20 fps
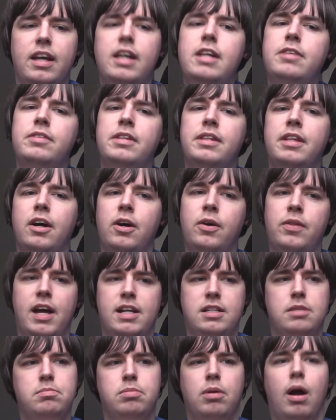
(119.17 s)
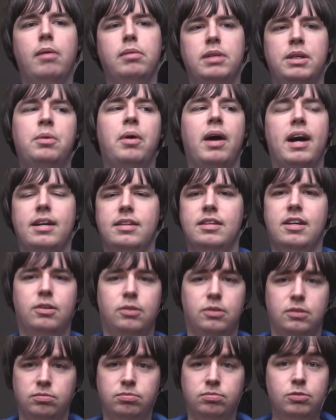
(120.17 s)
even though that's probably where the
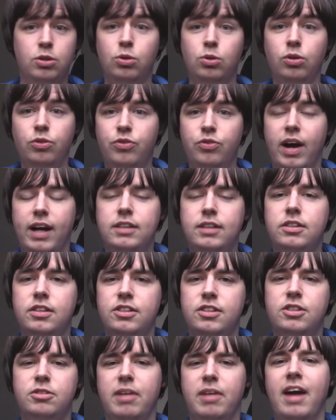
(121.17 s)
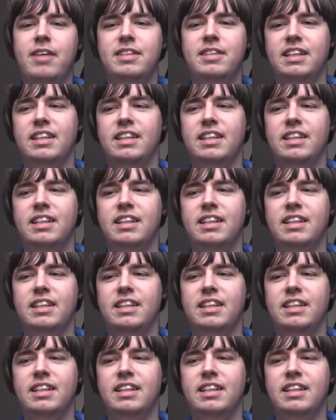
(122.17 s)
whole cool factor surrounding the